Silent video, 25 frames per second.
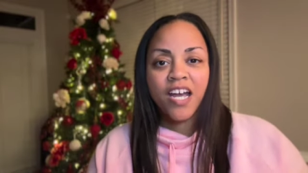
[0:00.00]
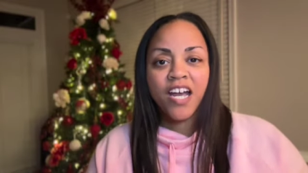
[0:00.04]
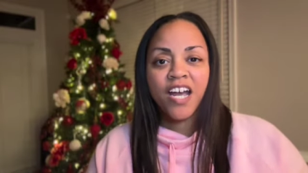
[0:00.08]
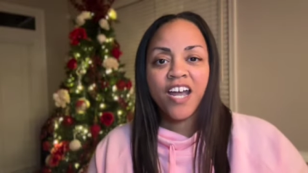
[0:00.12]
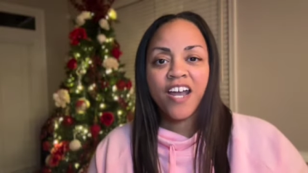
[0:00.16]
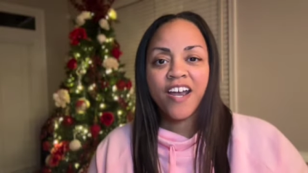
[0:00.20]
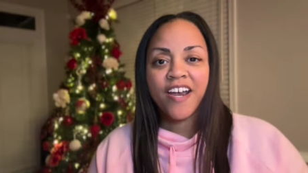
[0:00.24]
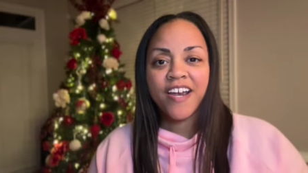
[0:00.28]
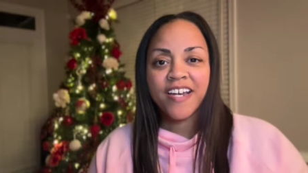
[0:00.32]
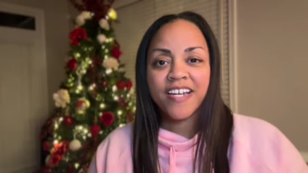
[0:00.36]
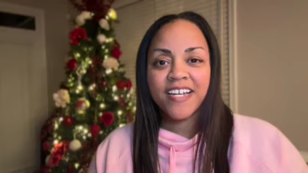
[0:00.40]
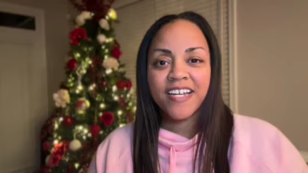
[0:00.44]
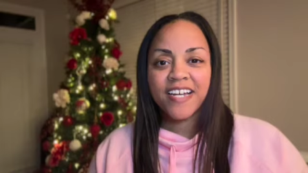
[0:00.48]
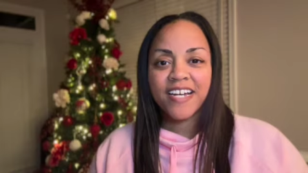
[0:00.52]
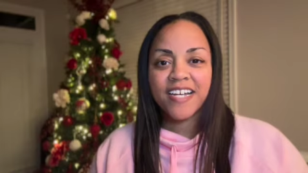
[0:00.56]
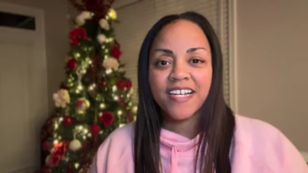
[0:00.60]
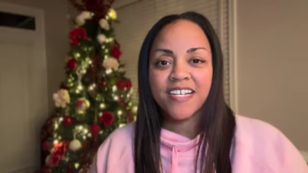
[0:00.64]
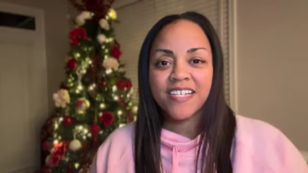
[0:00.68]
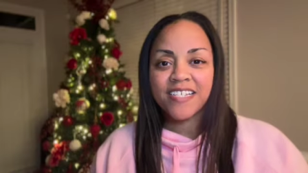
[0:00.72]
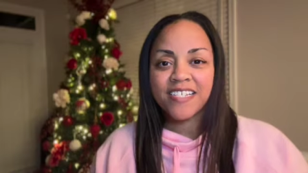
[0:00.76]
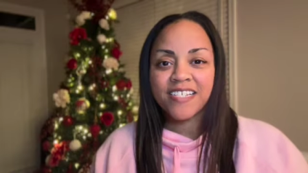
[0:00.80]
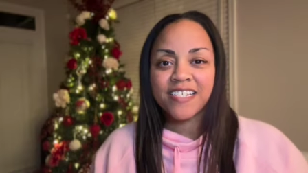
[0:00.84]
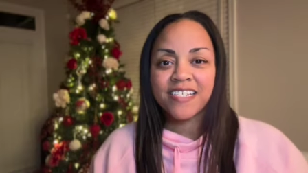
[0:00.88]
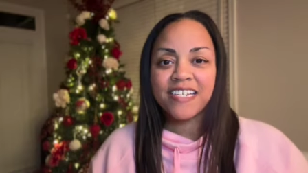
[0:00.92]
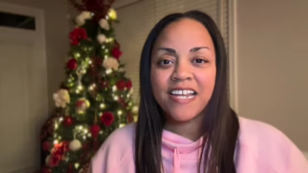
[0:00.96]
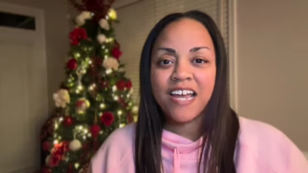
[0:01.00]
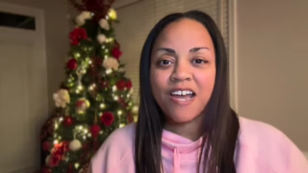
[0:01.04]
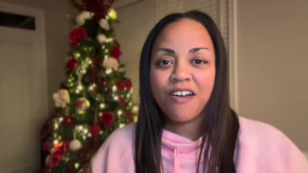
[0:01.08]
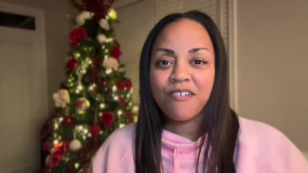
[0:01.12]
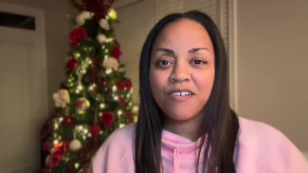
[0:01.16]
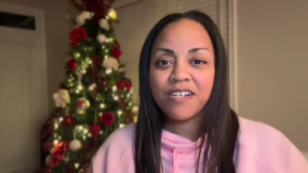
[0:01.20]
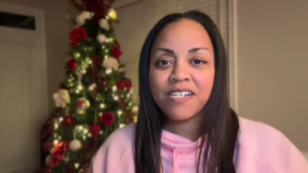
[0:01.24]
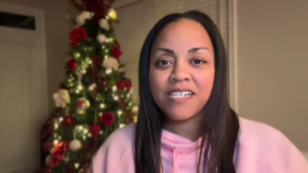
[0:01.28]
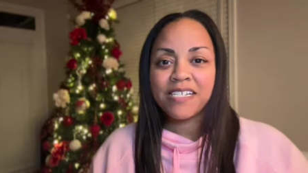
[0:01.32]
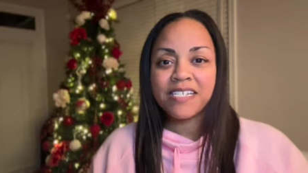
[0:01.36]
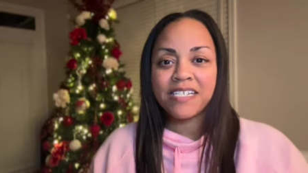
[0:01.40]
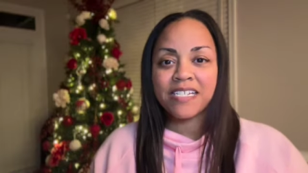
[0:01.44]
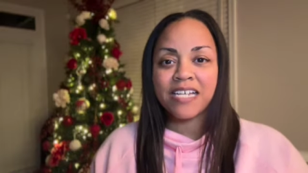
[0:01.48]
All right, guys, now
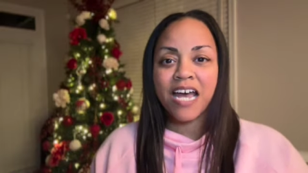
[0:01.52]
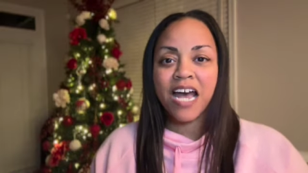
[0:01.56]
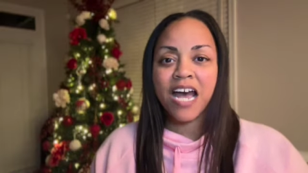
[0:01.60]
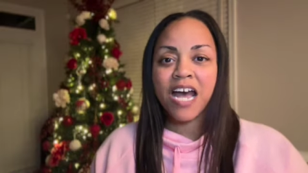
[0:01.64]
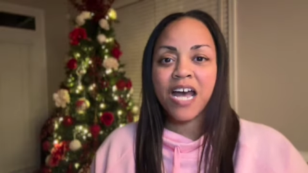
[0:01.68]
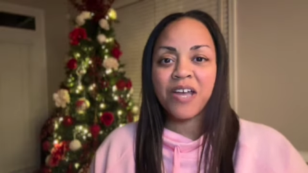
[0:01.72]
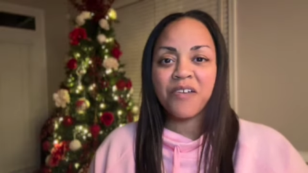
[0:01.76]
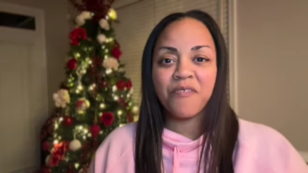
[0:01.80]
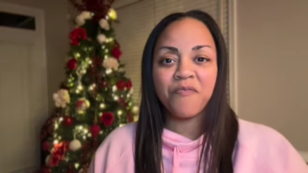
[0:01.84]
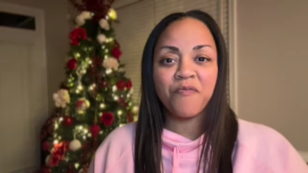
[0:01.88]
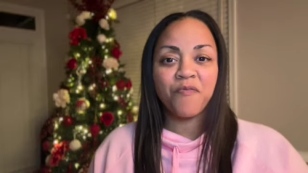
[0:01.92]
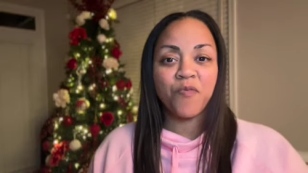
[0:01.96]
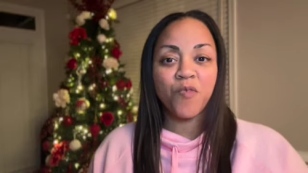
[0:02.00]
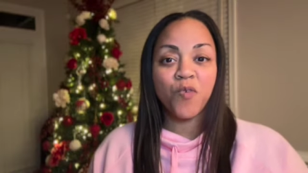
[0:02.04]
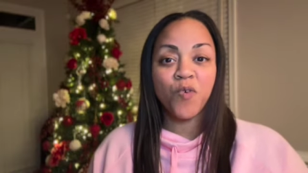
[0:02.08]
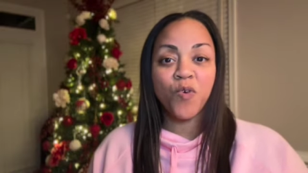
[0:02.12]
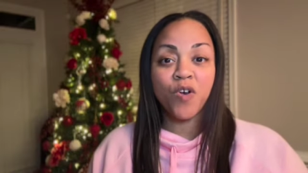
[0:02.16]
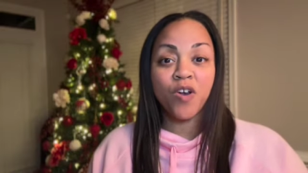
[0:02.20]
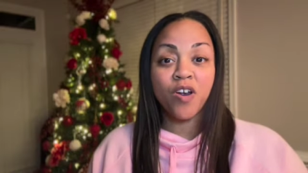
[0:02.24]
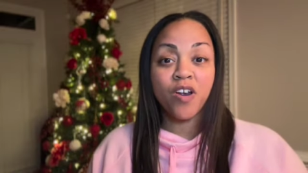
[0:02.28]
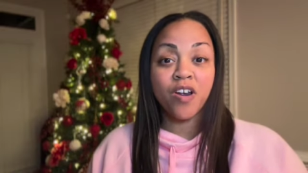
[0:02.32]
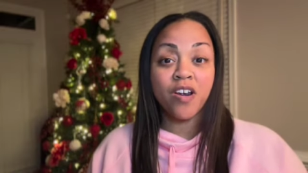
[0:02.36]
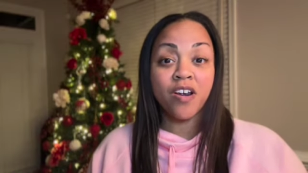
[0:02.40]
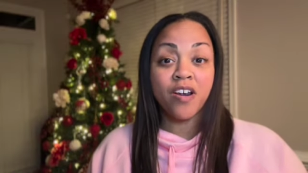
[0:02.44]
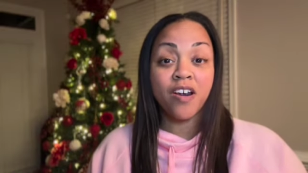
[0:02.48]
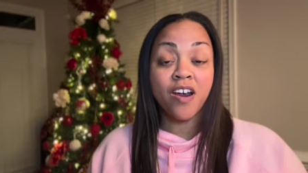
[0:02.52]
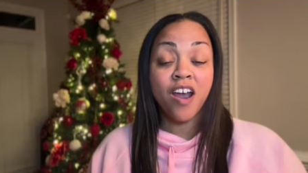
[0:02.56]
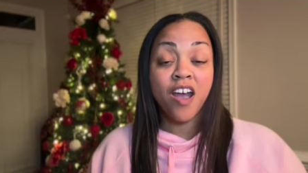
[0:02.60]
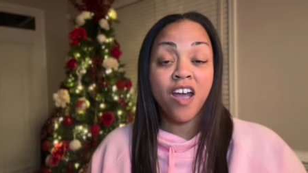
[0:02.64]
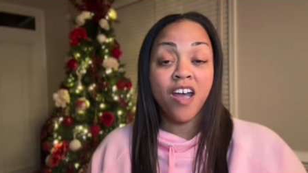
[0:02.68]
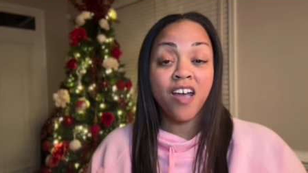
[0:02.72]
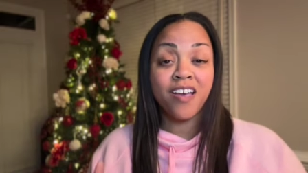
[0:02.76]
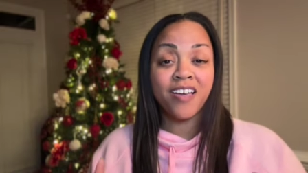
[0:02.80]
it is time for